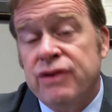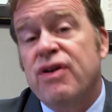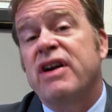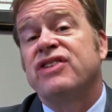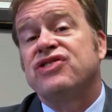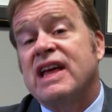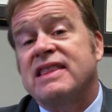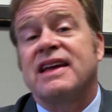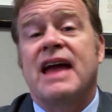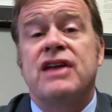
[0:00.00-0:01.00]
You've already
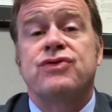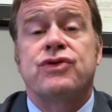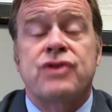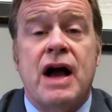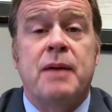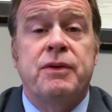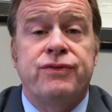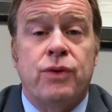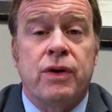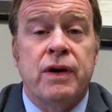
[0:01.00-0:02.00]
set the case for trial
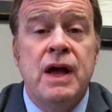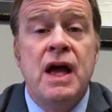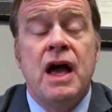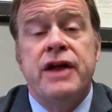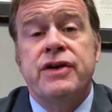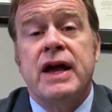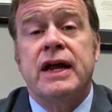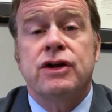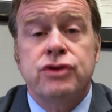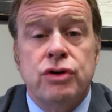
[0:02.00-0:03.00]
before, and you're
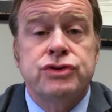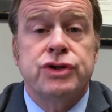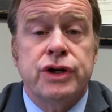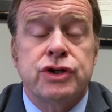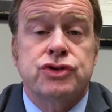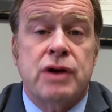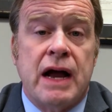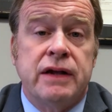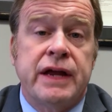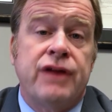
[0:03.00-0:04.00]
getting closer to your
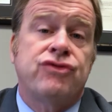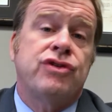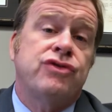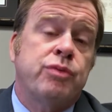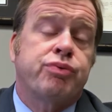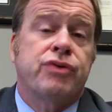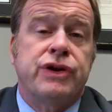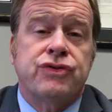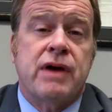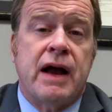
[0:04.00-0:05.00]
trial date, so you do
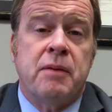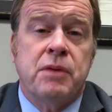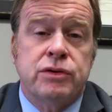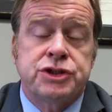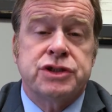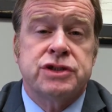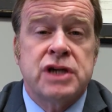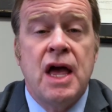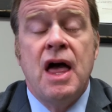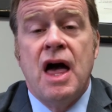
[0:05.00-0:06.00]
pre-trial motions
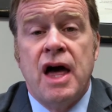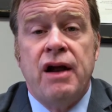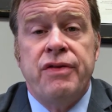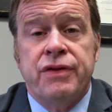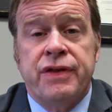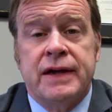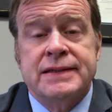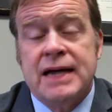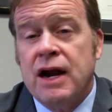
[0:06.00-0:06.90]
and other things.